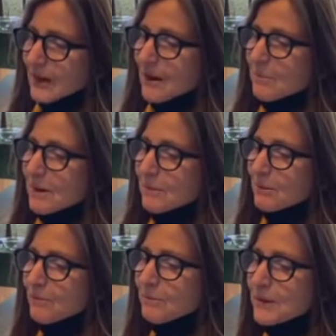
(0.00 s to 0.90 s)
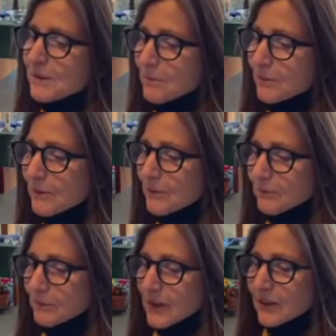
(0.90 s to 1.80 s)
a member of people
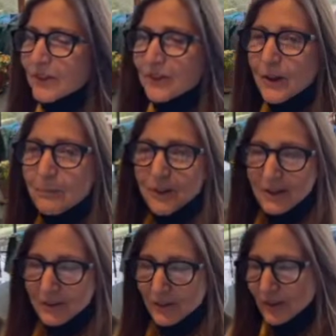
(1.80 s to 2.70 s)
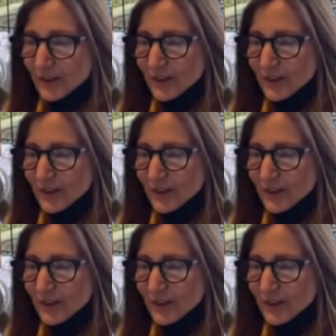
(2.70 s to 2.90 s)
subject